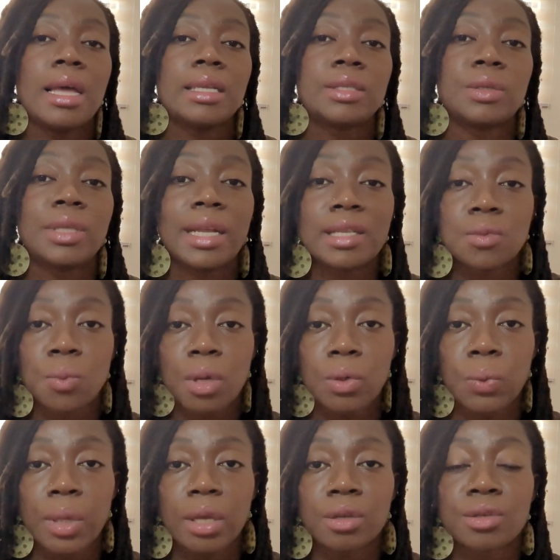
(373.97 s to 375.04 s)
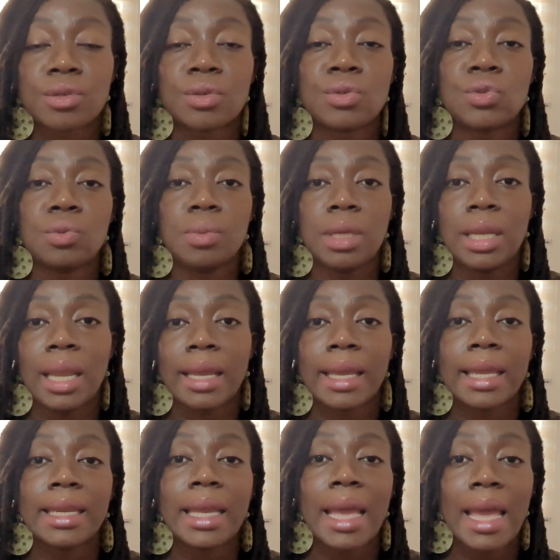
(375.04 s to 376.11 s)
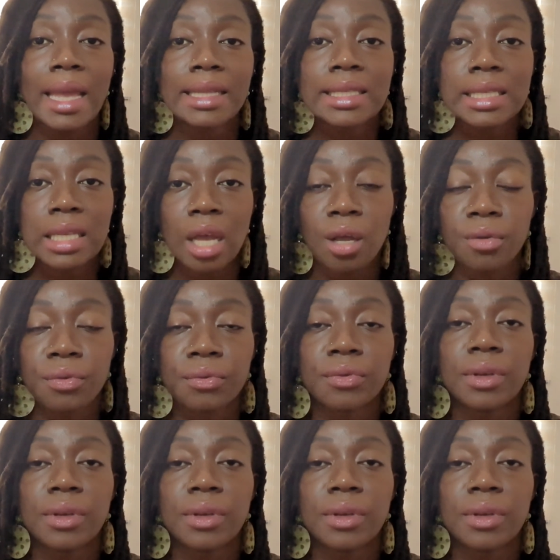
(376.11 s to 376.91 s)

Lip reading: So that's one way also to be like a hands-off